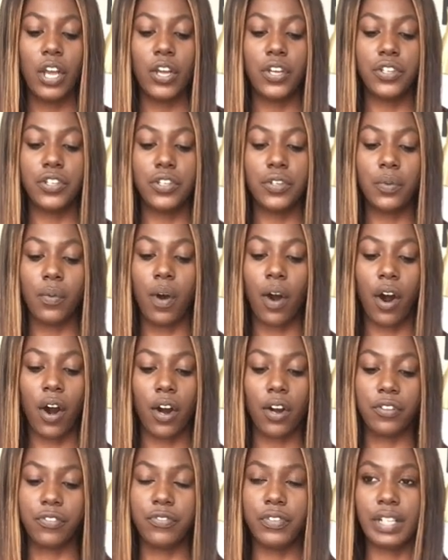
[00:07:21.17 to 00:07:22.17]
You
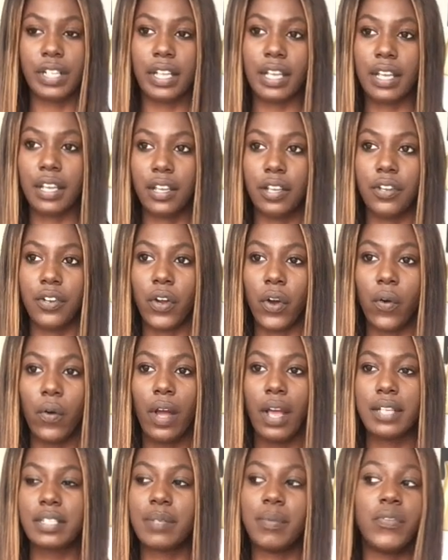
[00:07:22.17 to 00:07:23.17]
are feeling, you know,
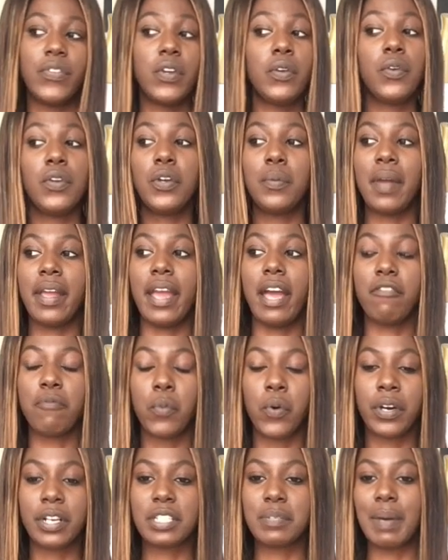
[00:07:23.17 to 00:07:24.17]
some of you, you may have
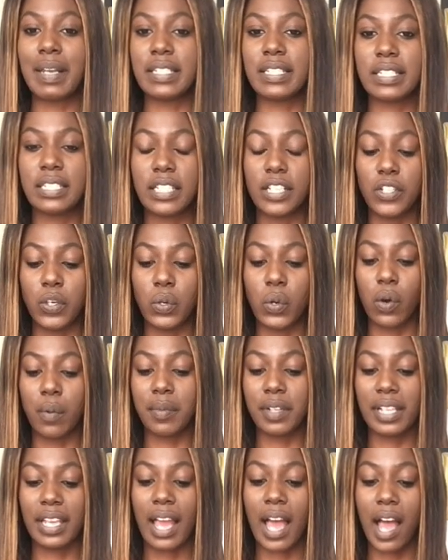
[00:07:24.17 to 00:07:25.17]
more expenses than you
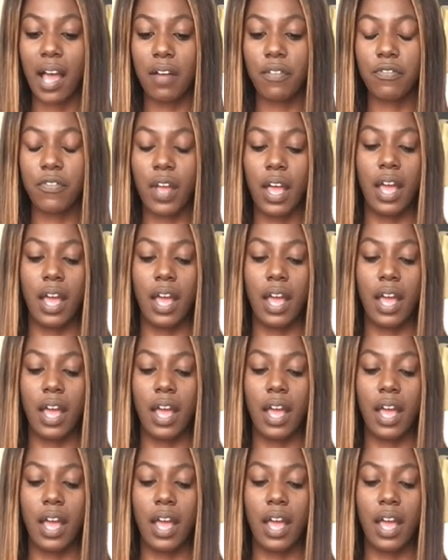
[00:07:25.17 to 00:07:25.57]
normally have,